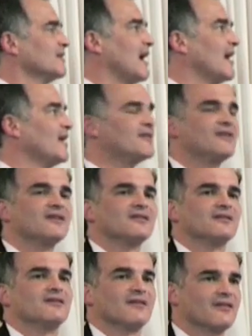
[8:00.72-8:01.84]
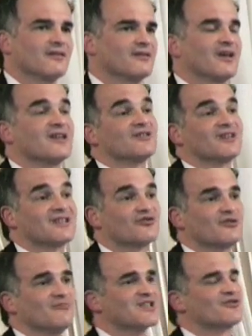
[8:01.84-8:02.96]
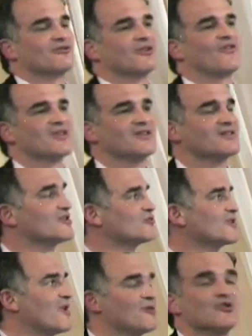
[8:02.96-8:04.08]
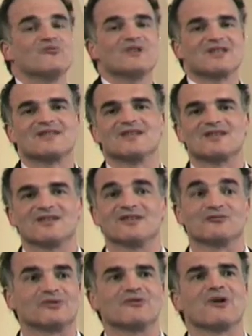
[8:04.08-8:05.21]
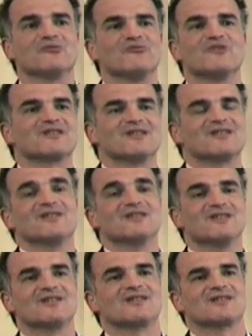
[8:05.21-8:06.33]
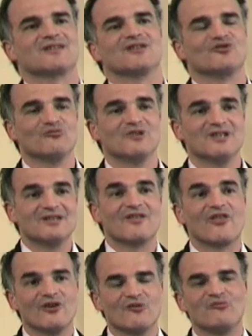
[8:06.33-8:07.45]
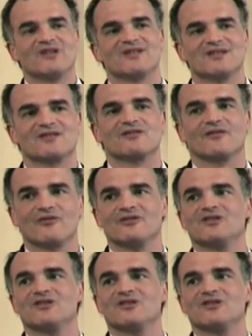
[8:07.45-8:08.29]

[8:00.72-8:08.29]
And there is an extremely strong emphasis on requirement-based testing. Requirement-based testing is said to be the basis of the